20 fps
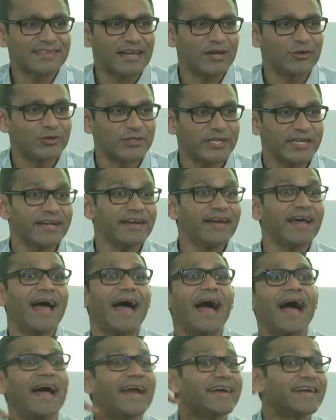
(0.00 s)
solution
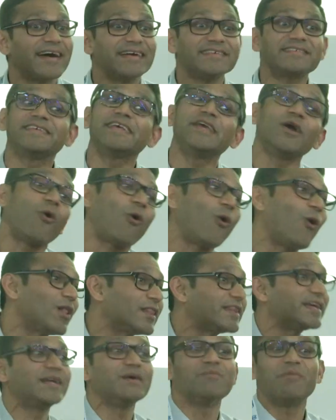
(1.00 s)
and I see
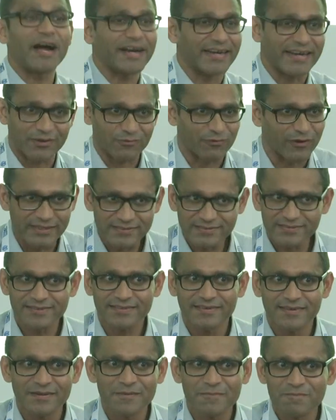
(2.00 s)
all the demand at
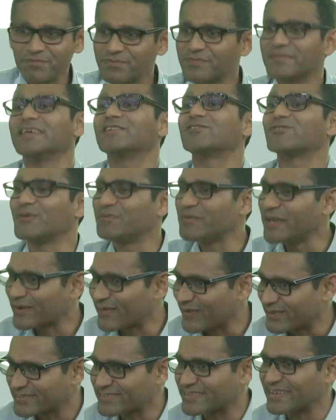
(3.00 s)
once, this will be a
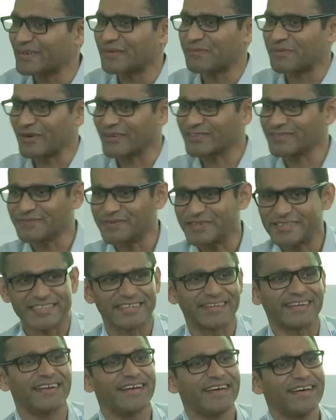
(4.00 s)
constant approximation.